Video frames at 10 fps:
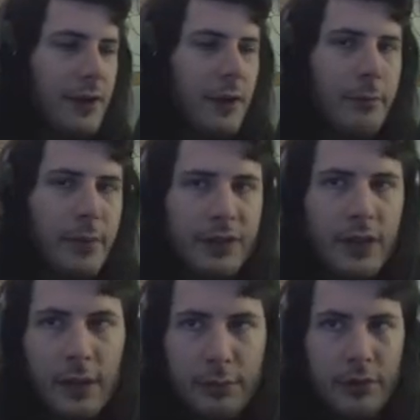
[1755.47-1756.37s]

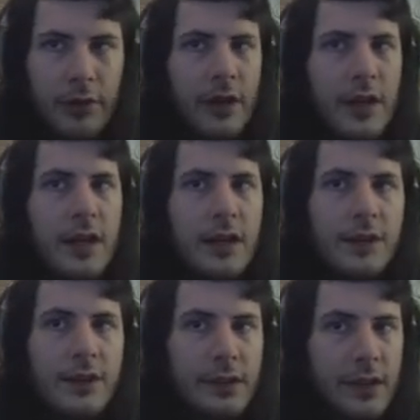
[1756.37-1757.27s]
missile
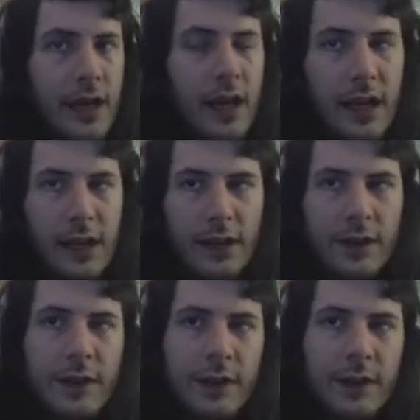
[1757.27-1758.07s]
upgrades, and